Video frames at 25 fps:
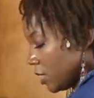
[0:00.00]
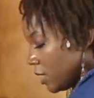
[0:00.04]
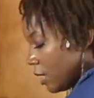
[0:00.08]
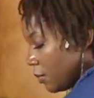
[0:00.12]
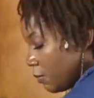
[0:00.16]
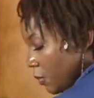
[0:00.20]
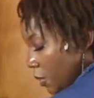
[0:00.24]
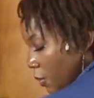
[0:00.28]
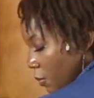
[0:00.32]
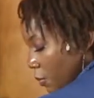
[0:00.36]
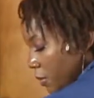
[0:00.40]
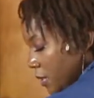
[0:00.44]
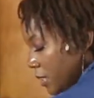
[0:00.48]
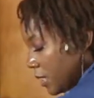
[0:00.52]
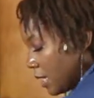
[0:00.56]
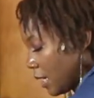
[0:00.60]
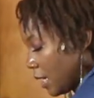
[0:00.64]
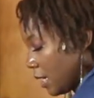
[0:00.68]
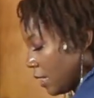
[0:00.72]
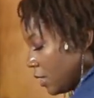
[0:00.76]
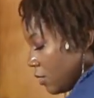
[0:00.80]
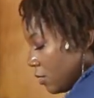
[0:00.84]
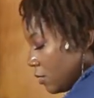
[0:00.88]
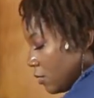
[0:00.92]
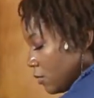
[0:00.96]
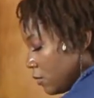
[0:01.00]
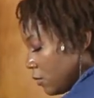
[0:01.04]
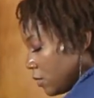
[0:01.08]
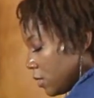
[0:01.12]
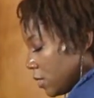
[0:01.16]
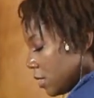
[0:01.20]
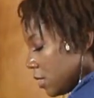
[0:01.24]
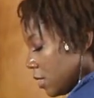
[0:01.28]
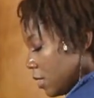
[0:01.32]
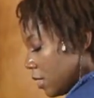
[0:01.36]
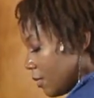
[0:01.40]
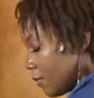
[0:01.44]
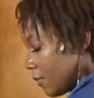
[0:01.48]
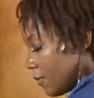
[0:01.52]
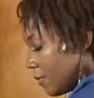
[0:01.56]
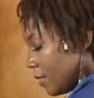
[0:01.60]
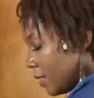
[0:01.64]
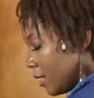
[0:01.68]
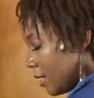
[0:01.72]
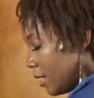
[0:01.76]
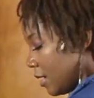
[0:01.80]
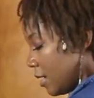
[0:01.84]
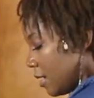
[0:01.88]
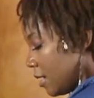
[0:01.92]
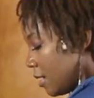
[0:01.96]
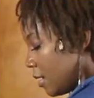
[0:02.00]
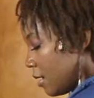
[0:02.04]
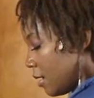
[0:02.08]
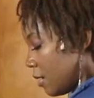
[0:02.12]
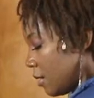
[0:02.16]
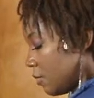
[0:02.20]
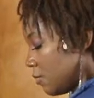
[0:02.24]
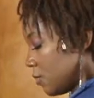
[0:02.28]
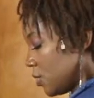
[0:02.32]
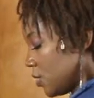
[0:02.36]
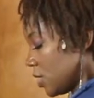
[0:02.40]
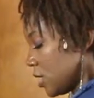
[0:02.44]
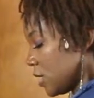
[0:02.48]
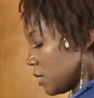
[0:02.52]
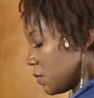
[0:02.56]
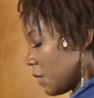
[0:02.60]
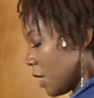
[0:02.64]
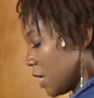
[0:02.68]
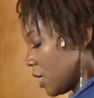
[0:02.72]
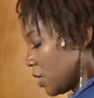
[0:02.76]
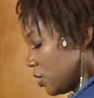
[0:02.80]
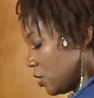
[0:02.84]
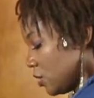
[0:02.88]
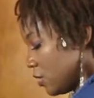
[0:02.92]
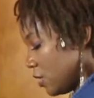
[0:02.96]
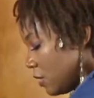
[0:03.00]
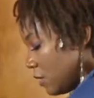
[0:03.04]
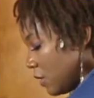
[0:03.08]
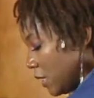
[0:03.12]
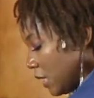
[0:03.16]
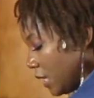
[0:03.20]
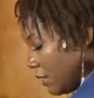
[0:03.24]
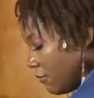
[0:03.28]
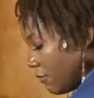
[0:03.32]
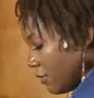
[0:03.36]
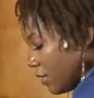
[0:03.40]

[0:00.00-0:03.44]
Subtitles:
up your potatoes, just make sure you leave a